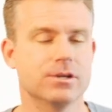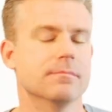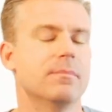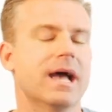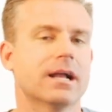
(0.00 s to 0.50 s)

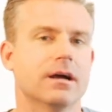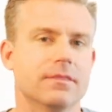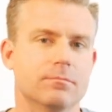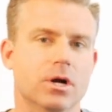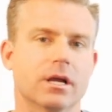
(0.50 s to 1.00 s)
you're back on
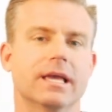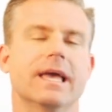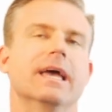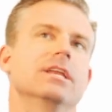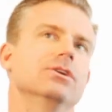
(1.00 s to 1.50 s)
the
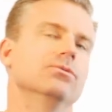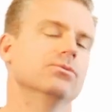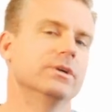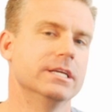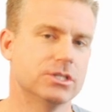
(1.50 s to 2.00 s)
market and you
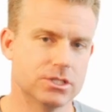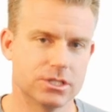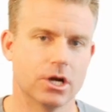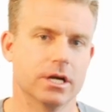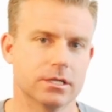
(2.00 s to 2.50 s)

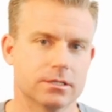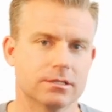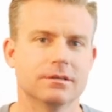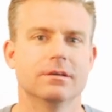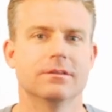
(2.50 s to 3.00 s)
restart
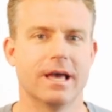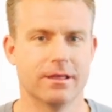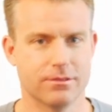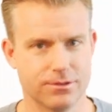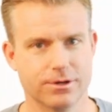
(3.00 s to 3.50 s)

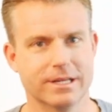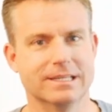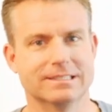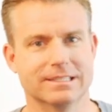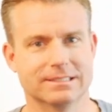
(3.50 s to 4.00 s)
that 30
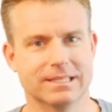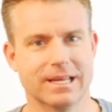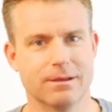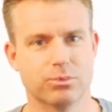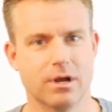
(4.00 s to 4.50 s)
to 60
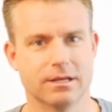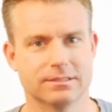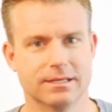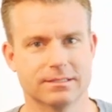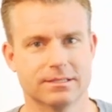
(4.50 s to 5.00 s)
day
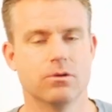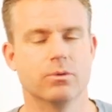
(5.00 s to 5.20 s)
process.